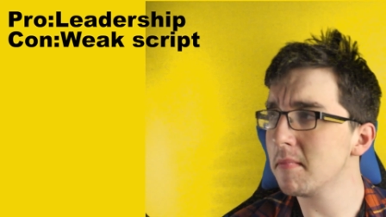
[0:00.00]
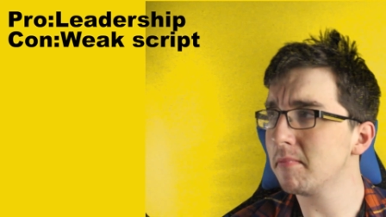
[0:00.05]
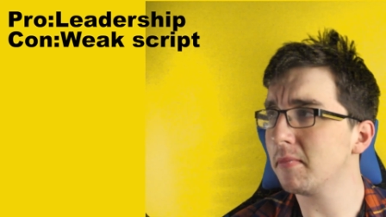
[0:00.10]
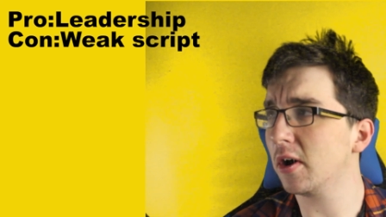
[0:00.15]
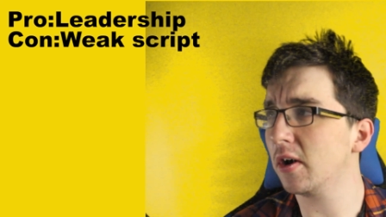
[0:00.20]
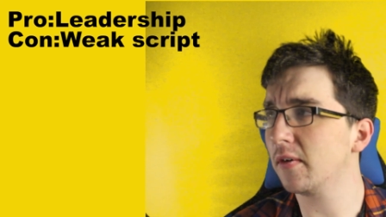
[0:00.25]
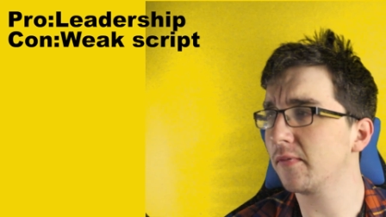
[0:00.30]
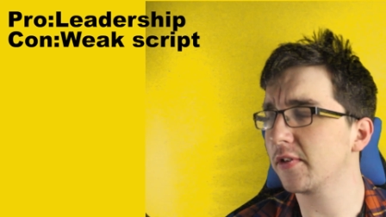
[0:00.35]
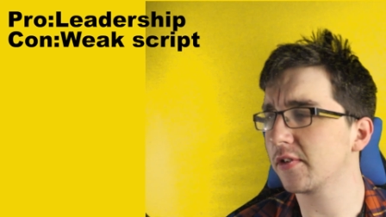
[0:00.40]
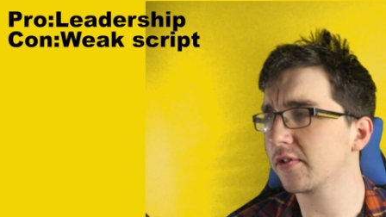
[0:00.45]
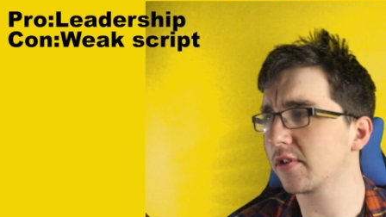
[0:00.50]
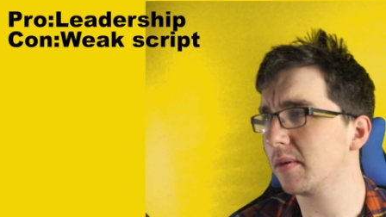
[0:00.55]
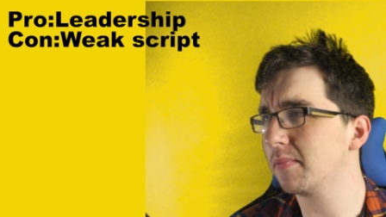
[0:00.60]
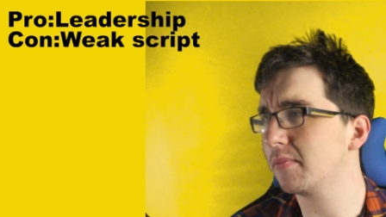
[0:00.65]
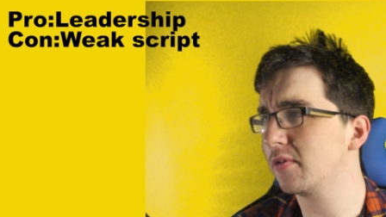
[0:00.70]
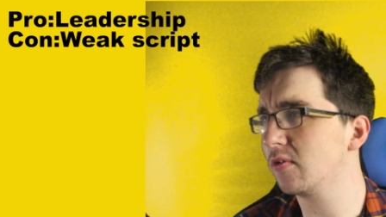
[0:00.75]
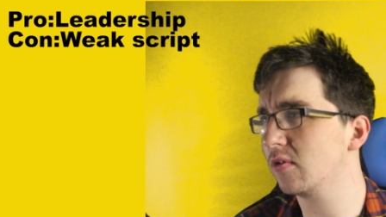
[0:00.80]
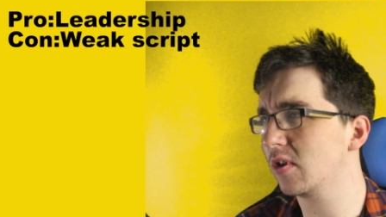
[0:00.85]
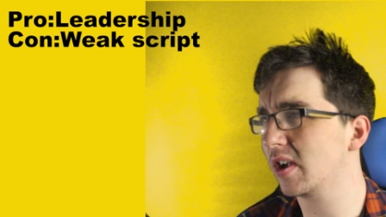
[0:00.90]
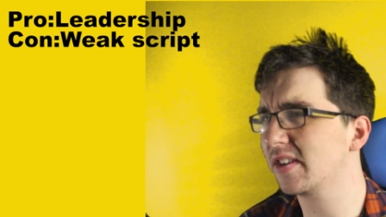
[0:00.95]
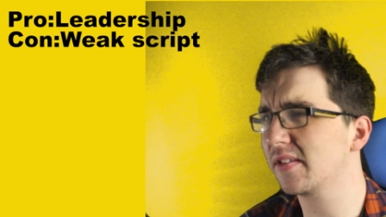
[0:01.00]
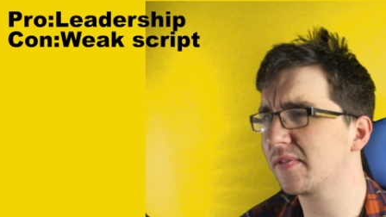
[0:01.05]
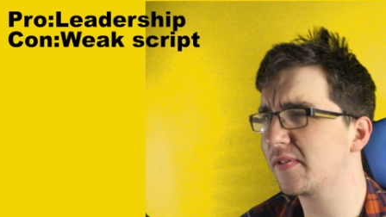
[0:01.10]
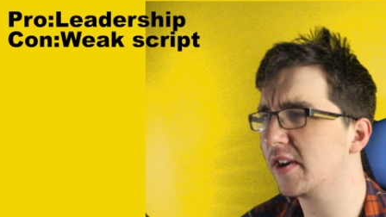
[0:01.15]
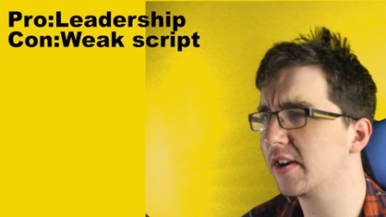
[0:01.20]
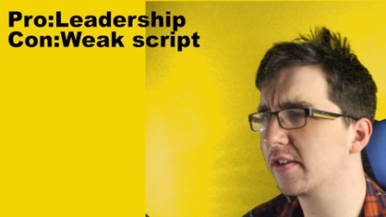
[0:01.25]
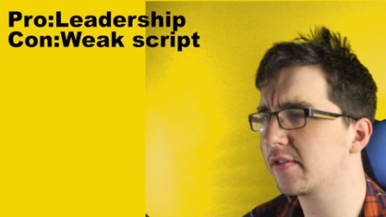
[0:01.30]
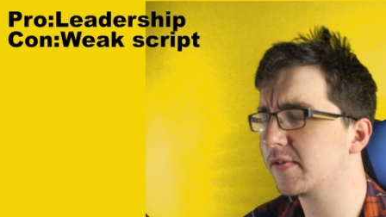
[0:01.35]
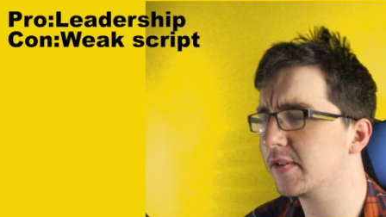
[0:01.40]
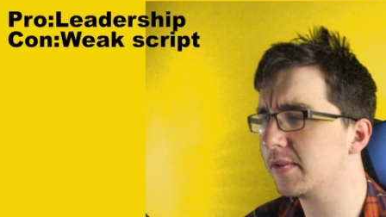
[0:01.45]
But for example, like the
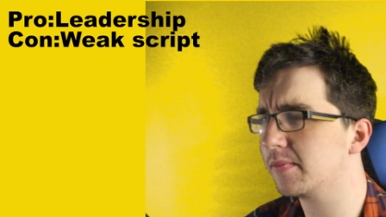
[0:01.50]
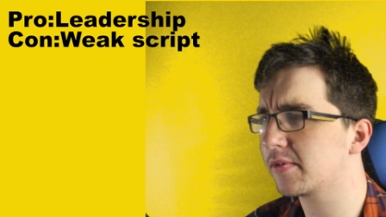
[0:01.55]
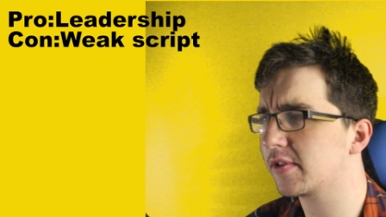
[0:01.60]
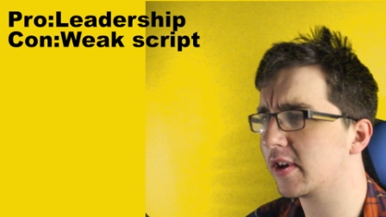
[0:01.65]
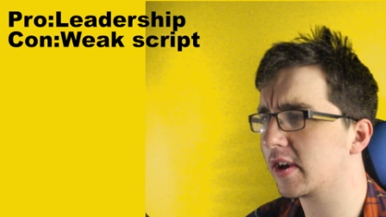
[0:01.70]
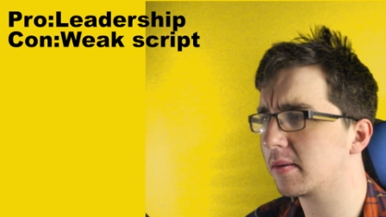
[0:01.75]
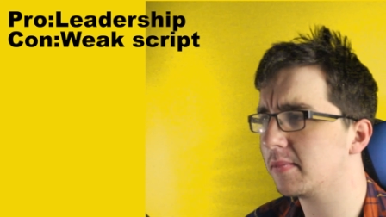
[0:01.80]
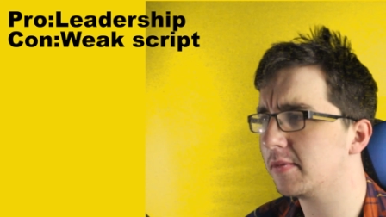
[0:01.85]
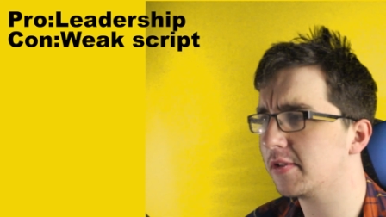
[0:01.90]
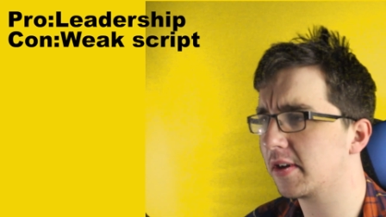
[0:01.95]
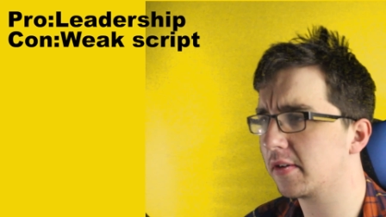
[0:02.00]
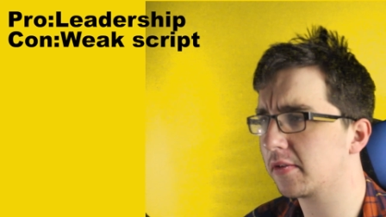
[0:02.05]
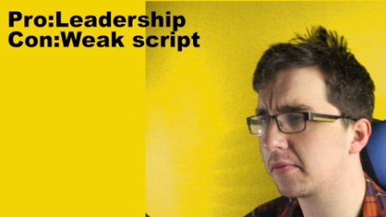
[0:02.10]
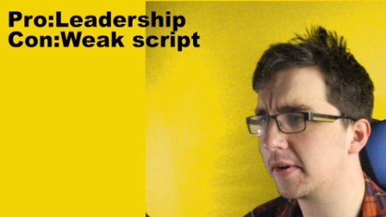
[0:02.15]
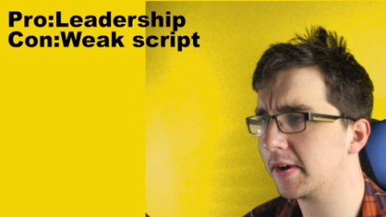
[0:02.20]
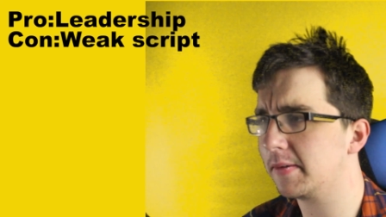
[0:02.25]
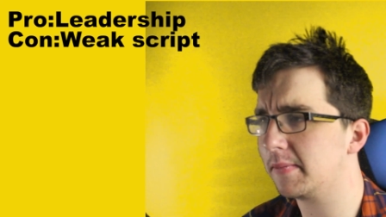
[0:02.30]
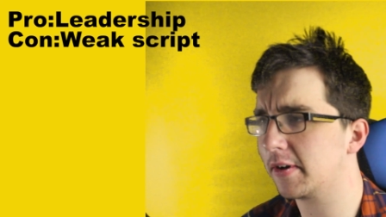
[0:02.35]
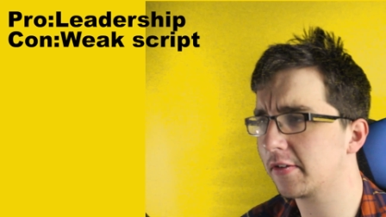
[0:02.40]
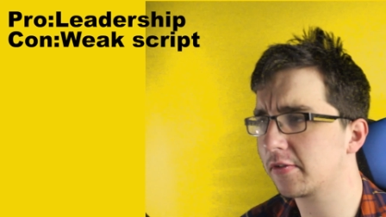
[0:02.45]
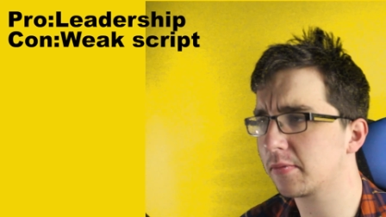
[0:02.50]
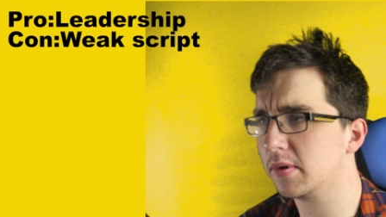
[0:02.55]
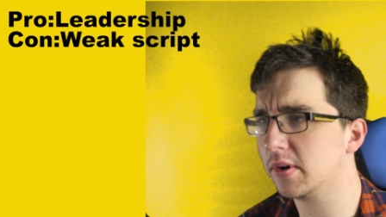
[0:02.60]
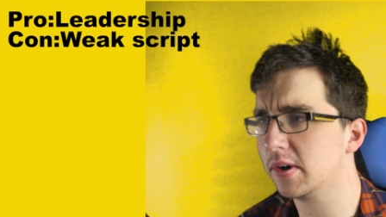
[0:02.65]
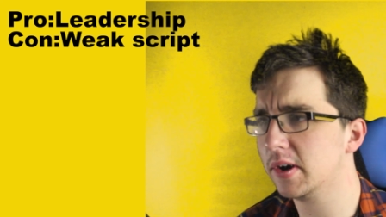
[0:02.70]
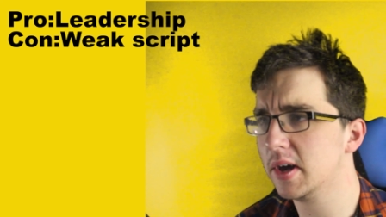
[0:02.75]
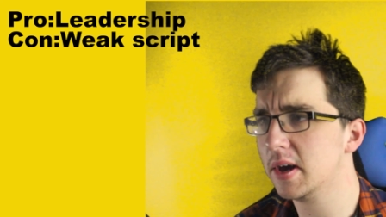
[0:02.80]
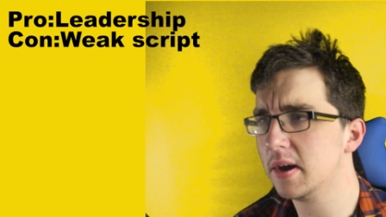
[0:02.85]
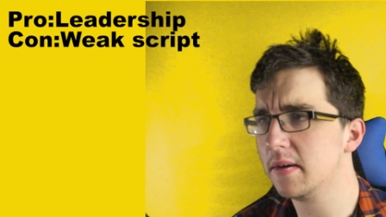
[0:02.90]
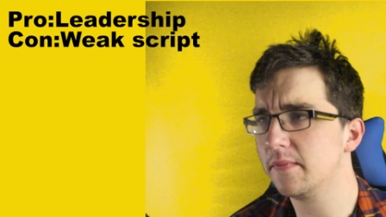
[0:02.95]
first film segment, that was very much
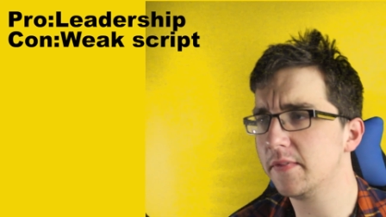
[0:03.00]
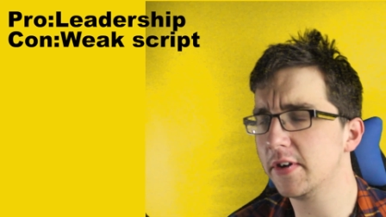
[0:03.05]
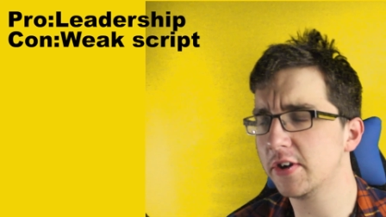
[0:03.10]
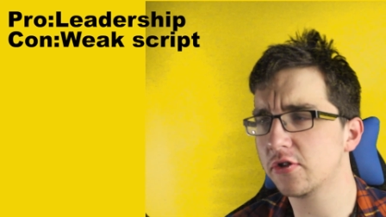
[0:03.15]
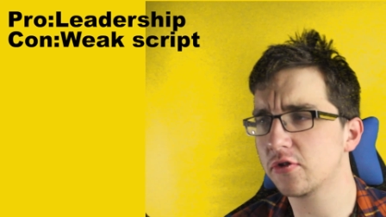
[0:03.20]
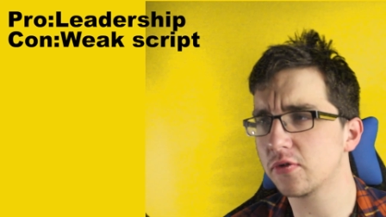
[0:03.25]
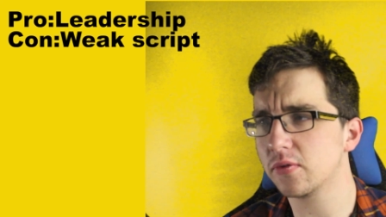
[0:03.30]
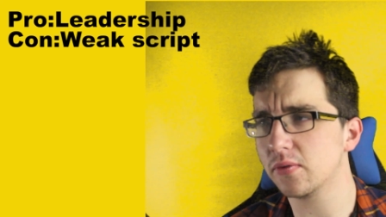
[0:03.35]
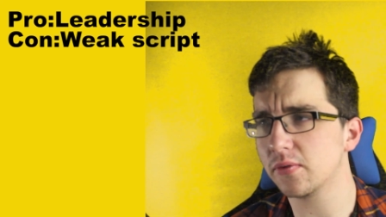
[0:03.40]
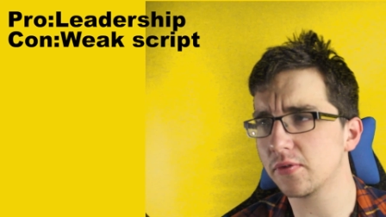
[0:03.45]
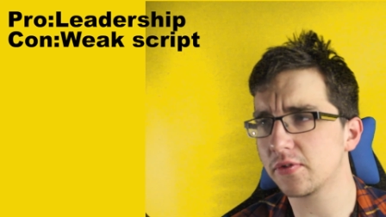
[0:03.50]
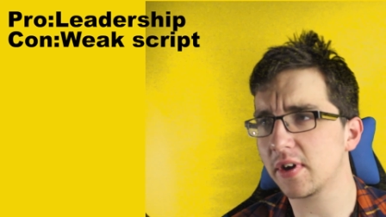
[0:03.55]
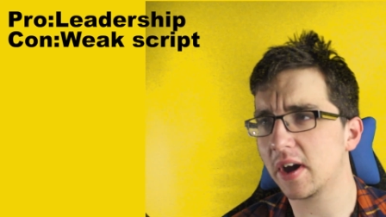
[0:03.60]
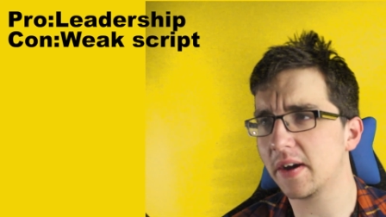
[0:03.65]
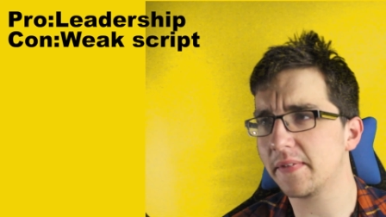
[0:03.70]
more visuals.